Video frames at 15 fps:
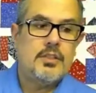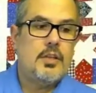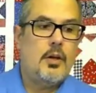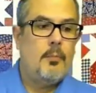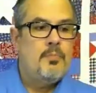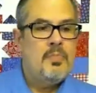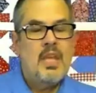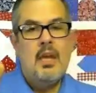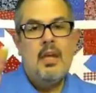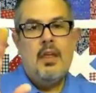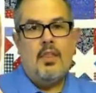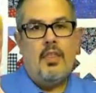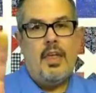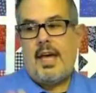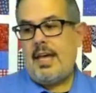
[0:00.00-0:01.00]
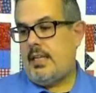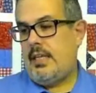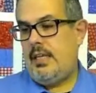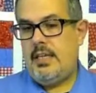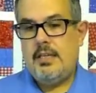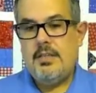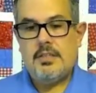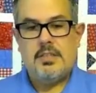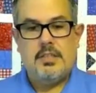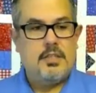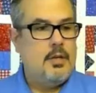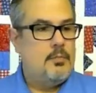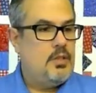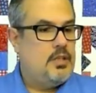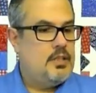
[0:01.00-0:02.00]
So that is the
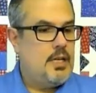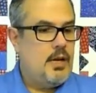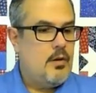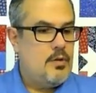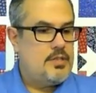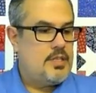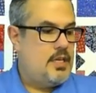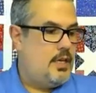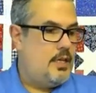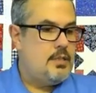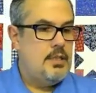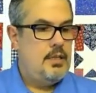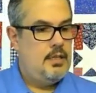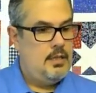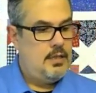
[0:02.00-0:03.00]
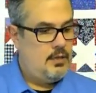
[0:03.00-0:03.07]
Tumbling Towers kit.